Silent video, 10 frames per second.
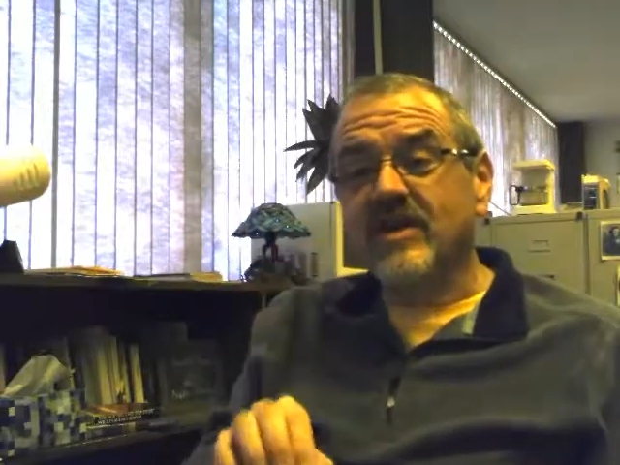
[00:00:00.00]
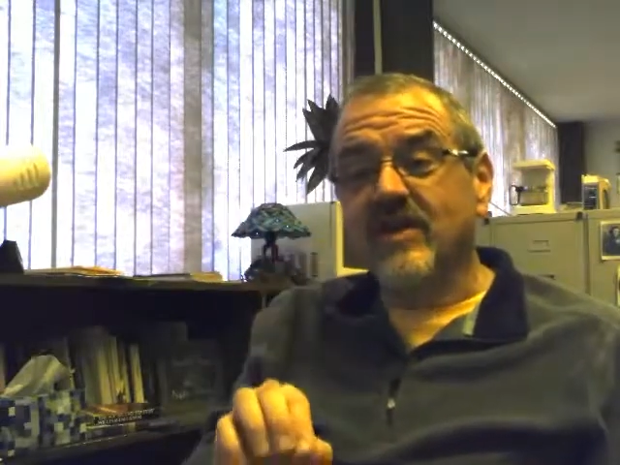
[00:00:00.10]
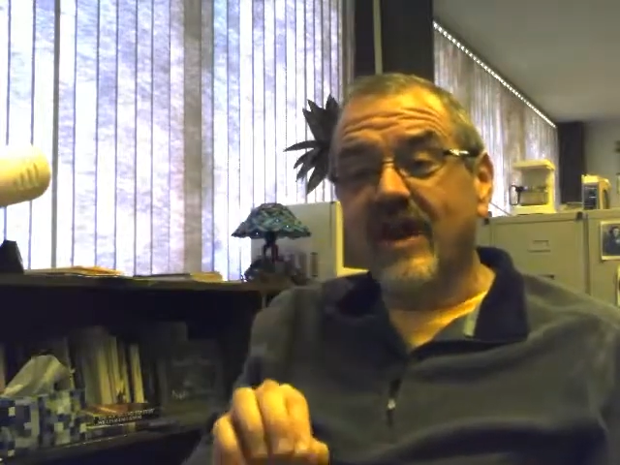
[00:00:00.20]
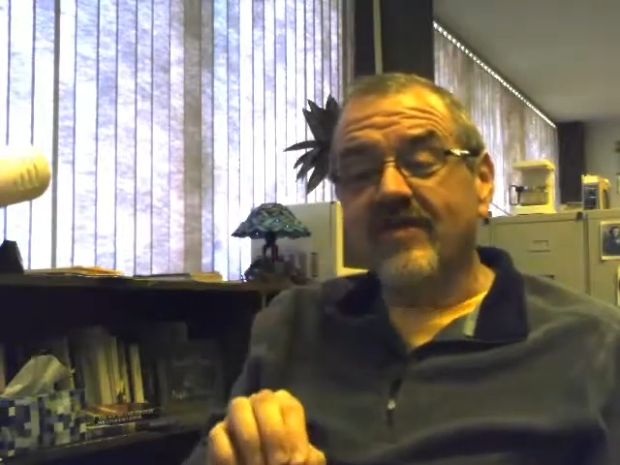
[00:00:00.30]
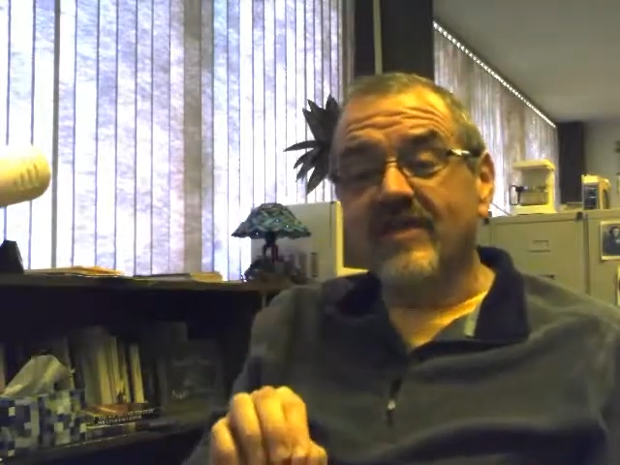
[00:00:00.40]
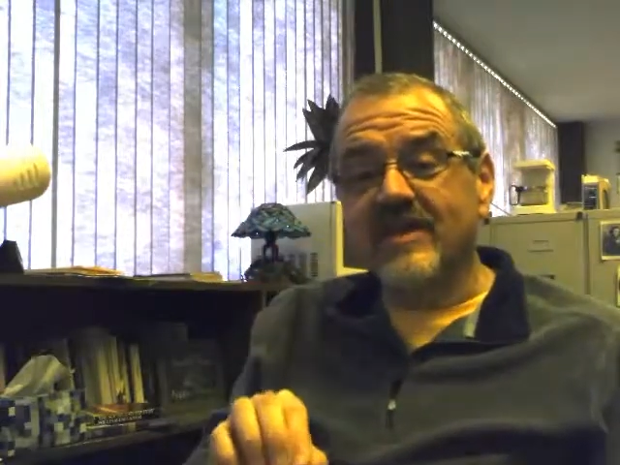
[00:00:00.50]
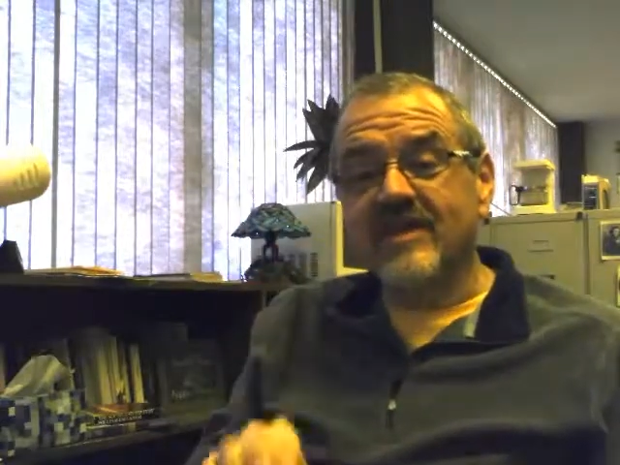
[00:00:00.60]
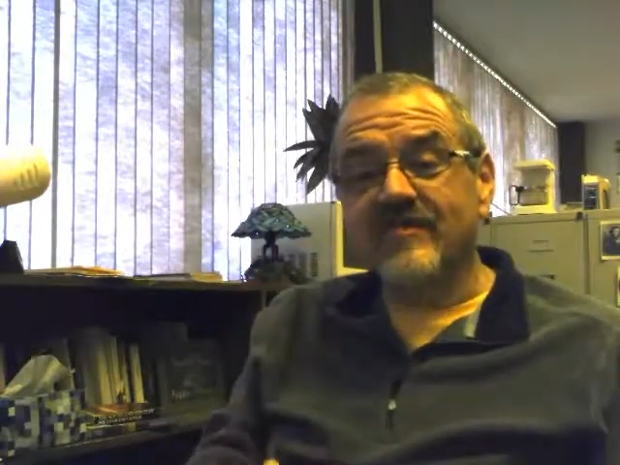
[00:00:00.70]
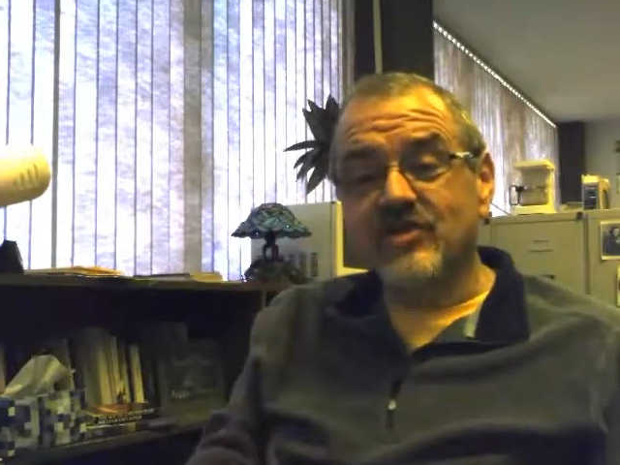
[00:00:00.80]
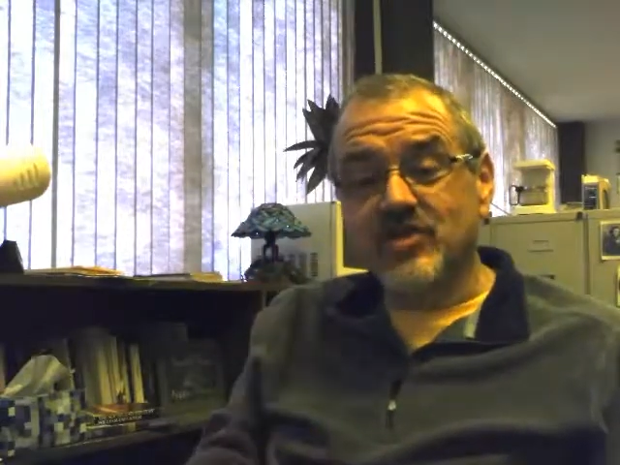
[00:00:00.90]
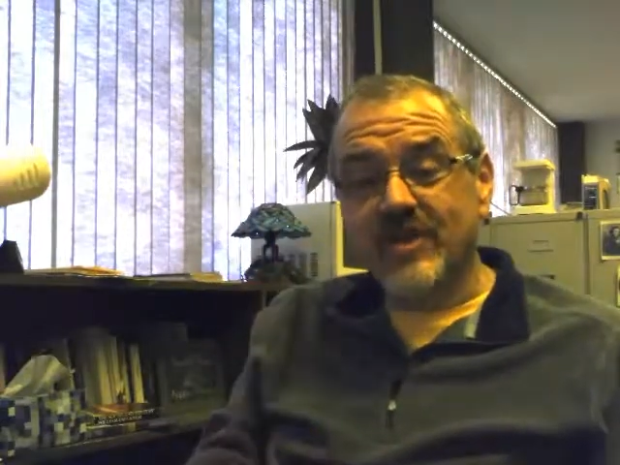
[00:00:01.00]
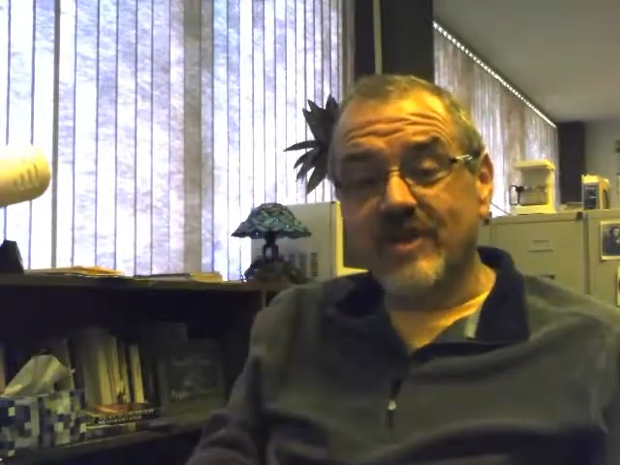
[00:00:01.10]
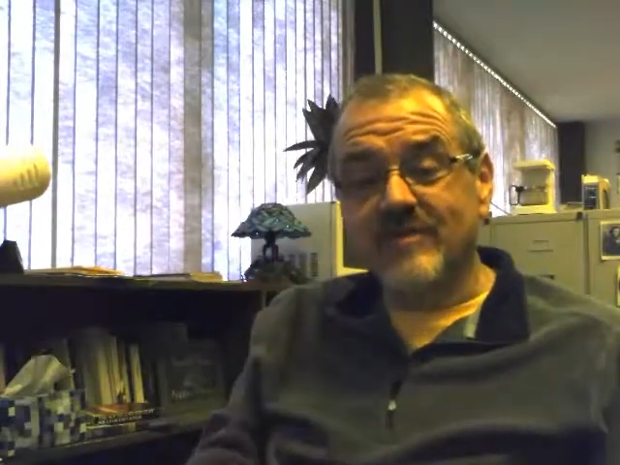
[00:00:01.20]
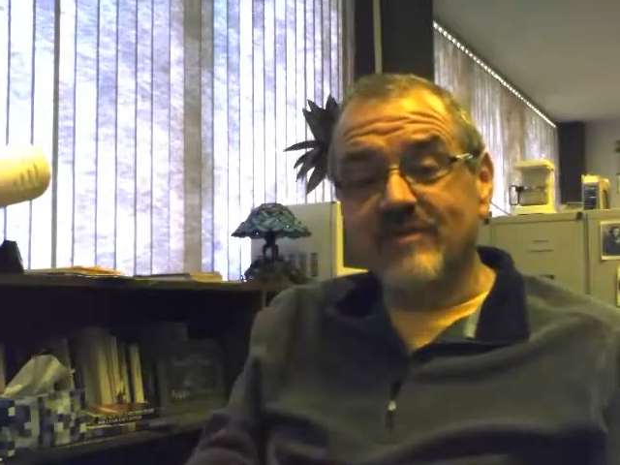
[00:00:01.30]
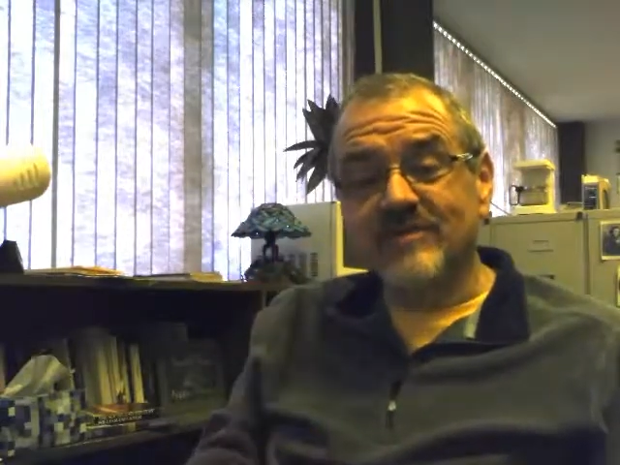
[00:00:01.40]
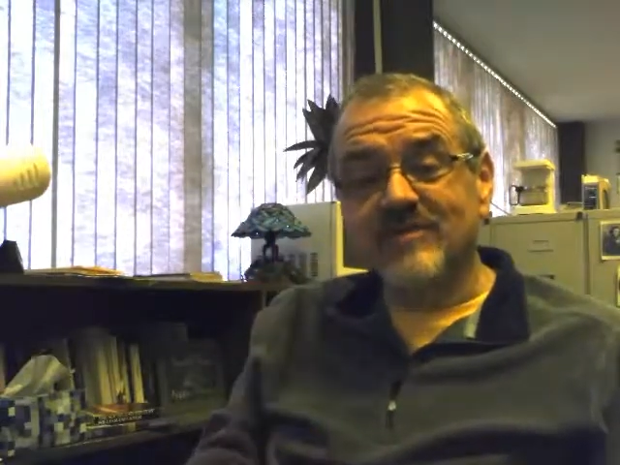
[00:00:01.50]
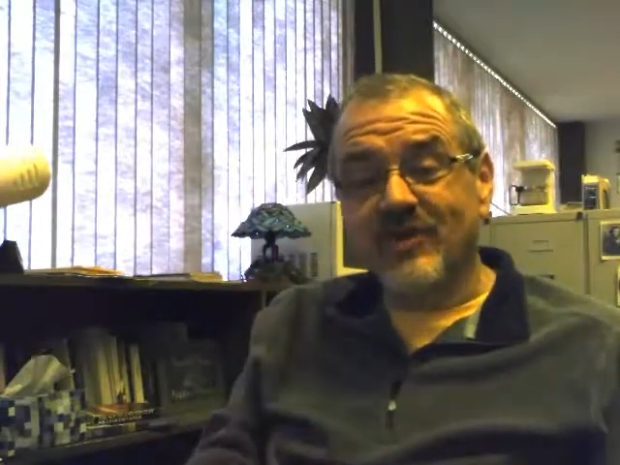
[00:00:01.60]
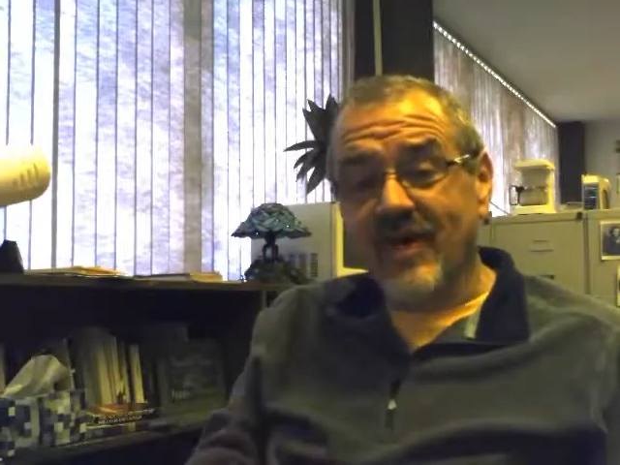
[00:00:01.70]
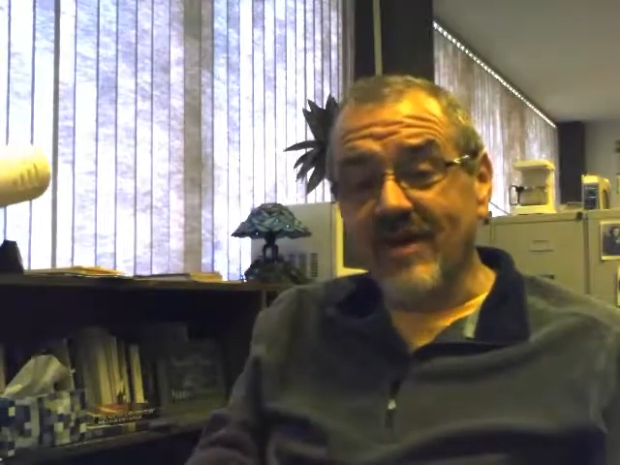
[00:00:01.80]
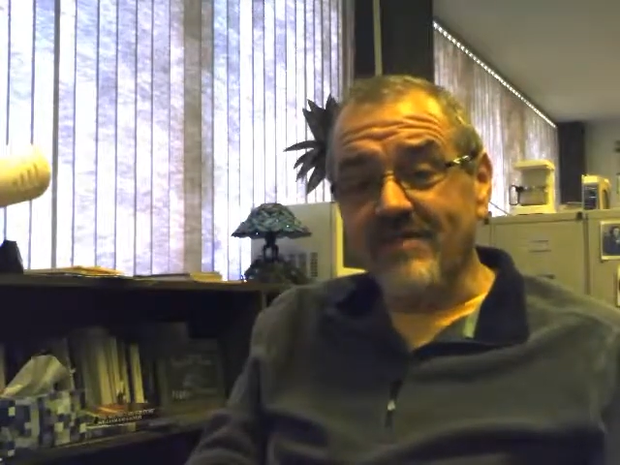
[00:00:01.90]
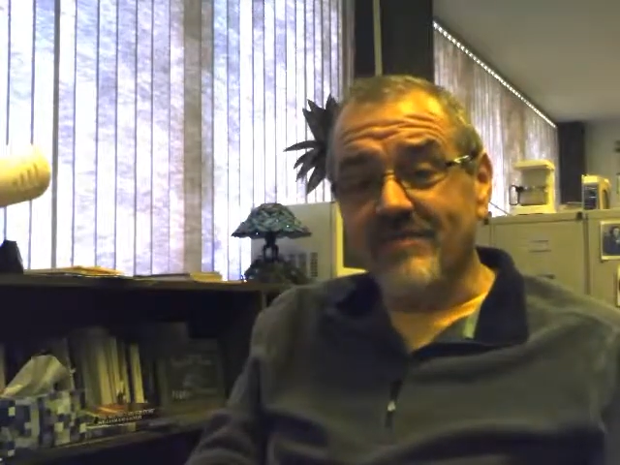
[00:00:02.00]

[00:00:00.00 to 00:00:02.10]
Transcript: at the individual elements. Okay?